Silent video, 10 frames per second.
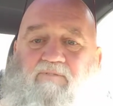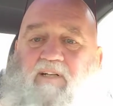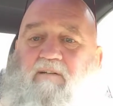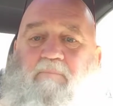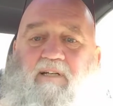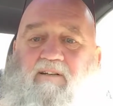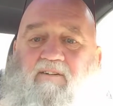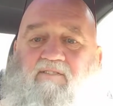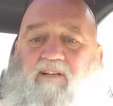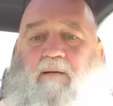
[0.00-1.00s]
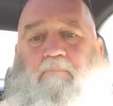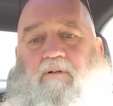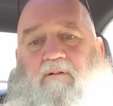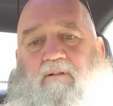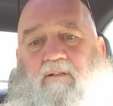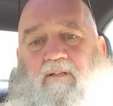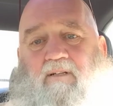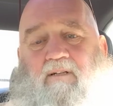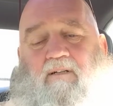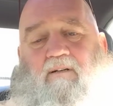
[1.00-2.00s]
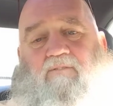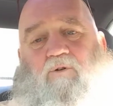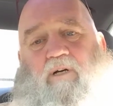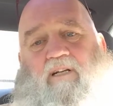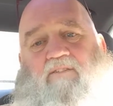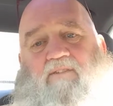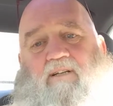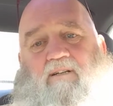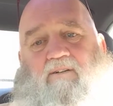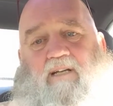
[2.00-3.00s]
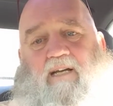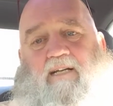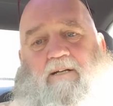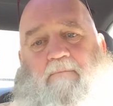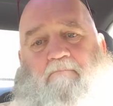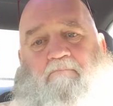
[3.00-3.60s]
fit to be a disciple of Christ, okay?